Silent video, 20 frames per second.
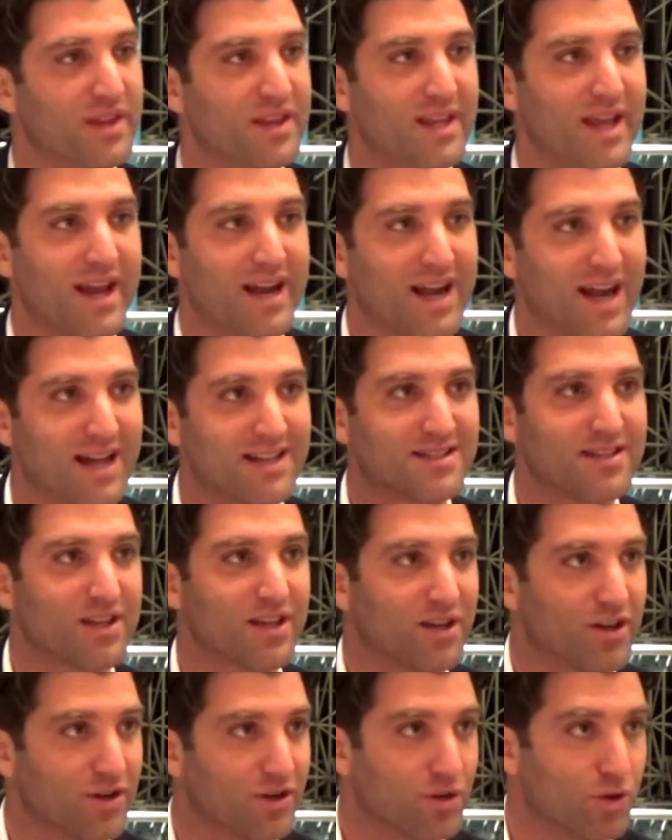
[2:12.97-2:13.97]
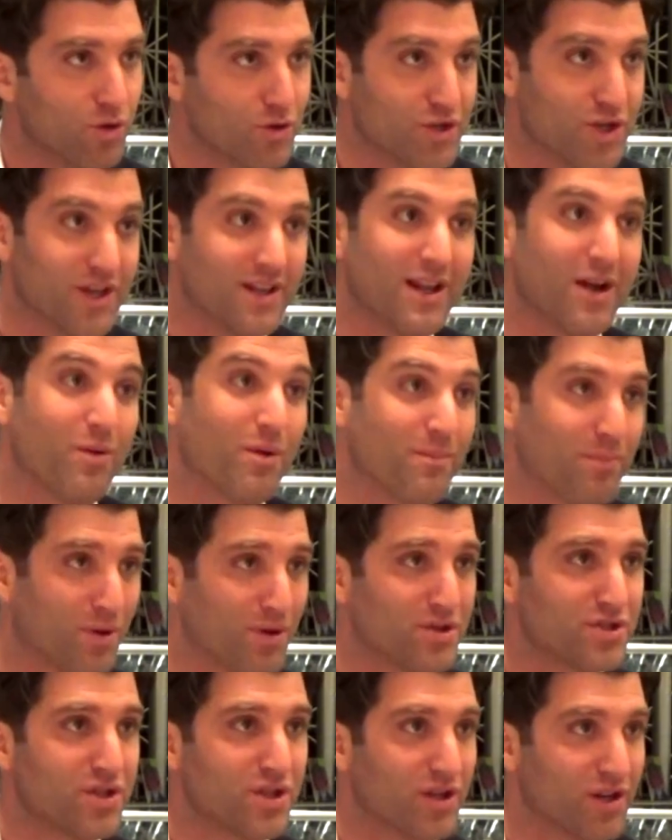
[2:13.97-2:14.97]
they got to the conclusion, they were
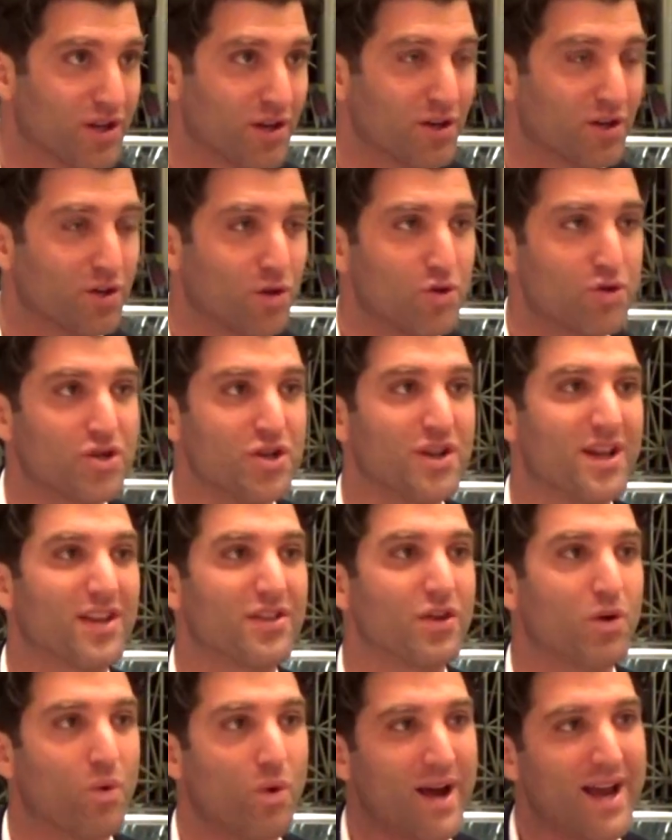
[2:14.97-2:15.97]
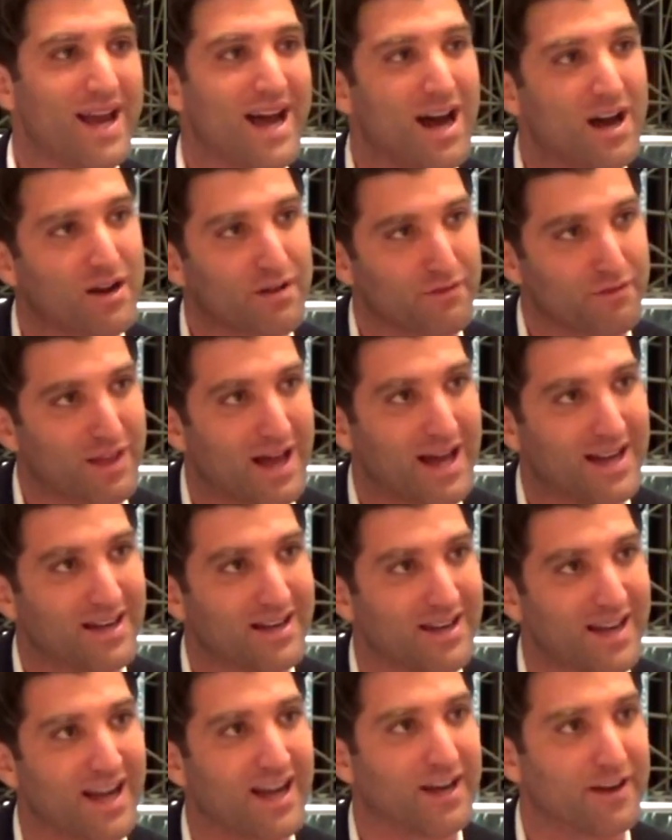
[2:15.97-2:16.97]
pushed to the conclusion that the way out of
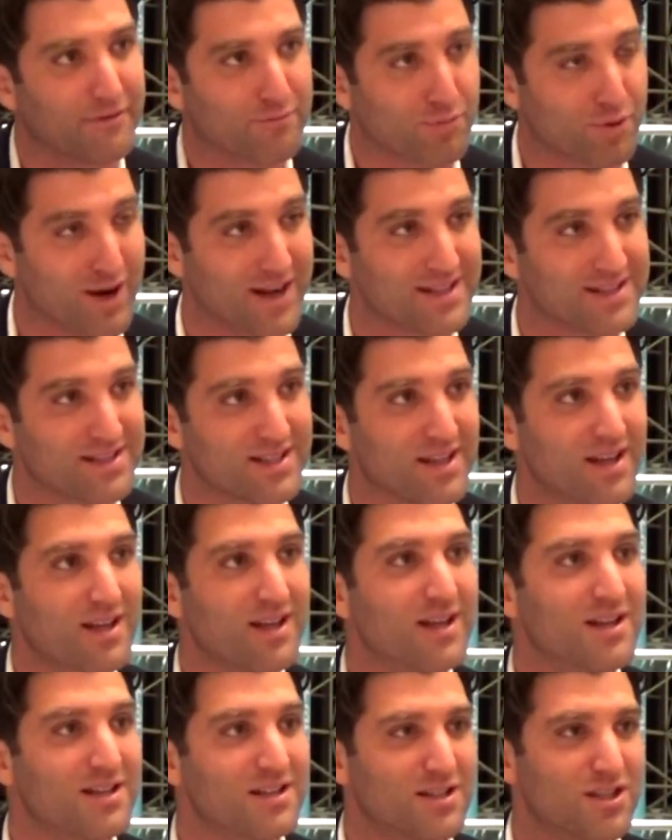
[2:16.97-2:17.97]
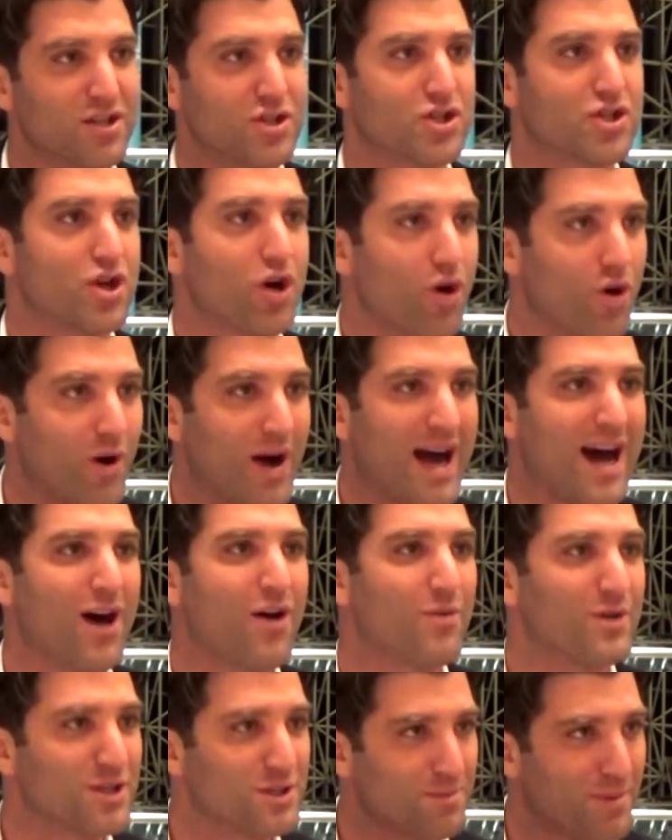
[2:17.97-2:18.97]
that negative press, to show
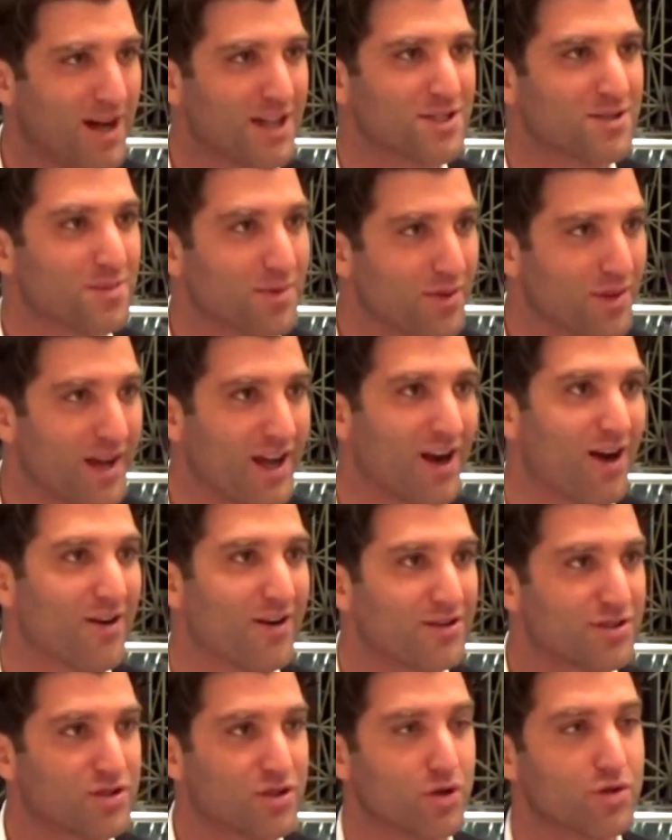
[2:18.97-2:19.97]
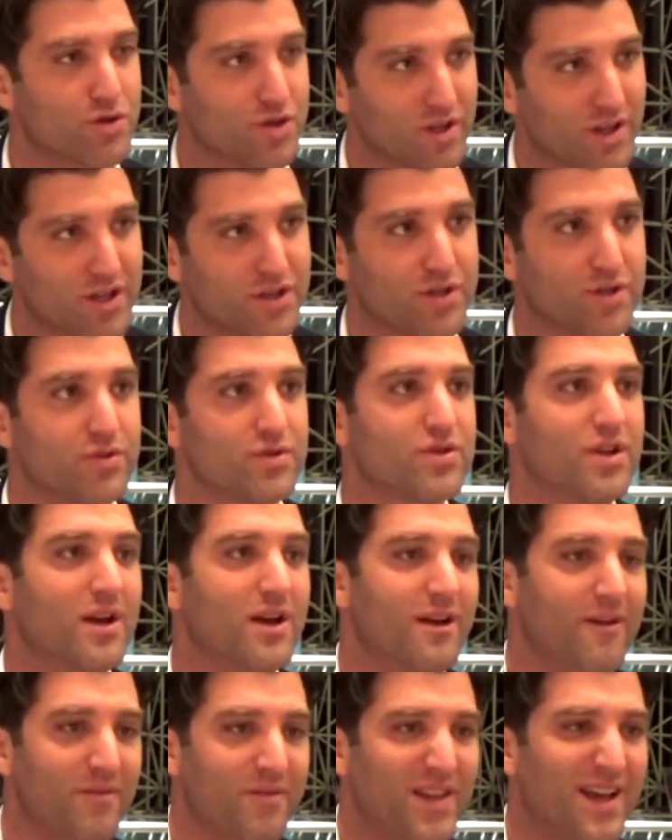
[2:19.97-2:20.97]
how responsible they are on social issues,
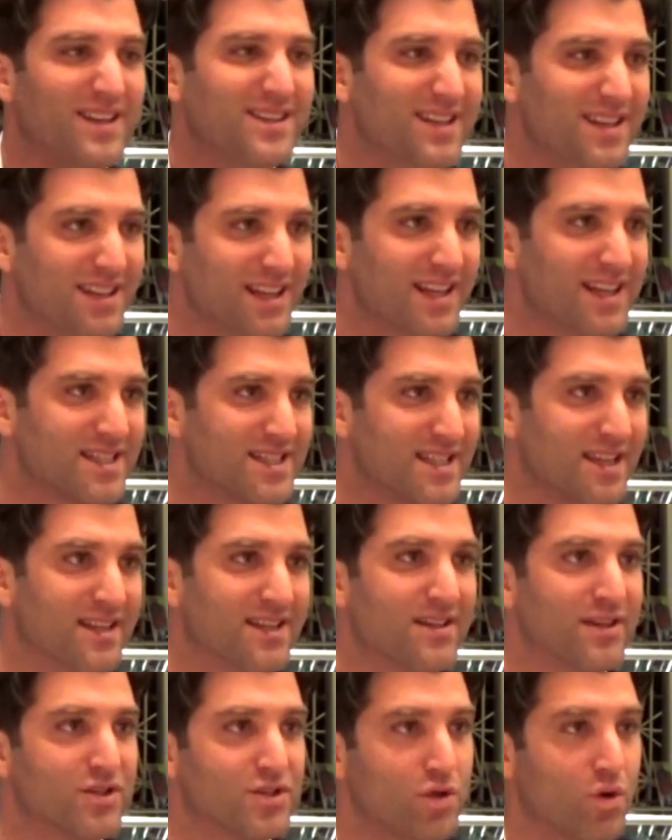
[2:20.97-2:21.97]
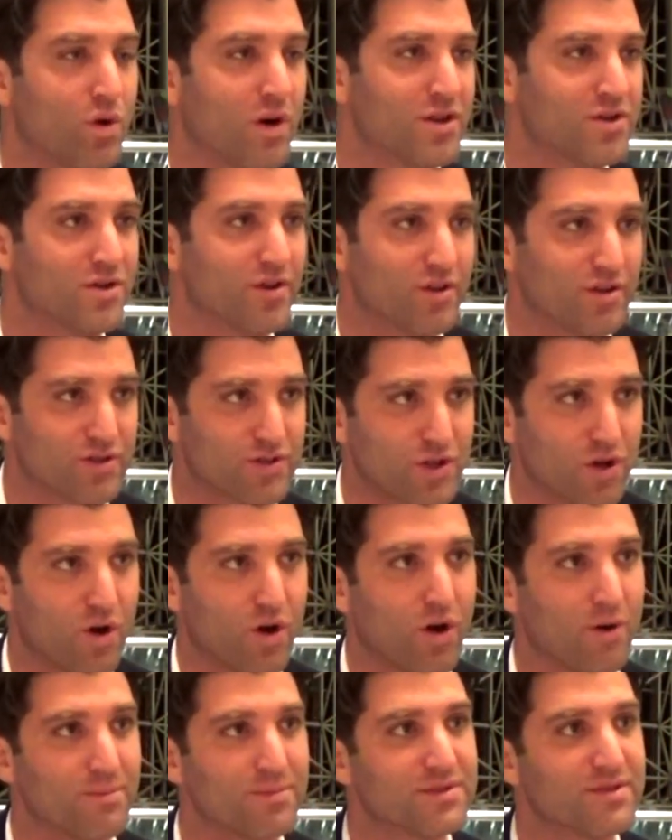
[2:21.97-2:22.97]
they delisted the 200 or so
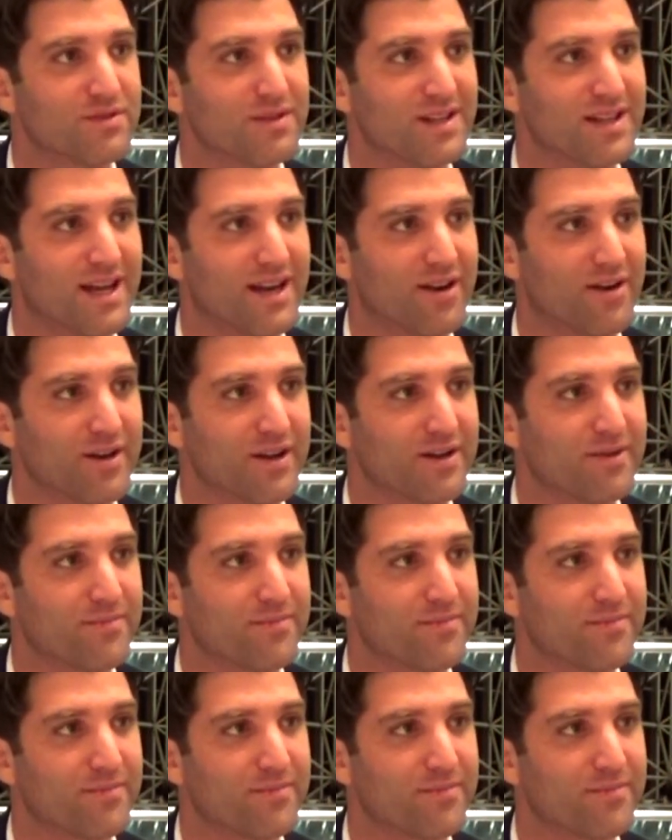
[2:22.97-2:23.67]
homes in that area.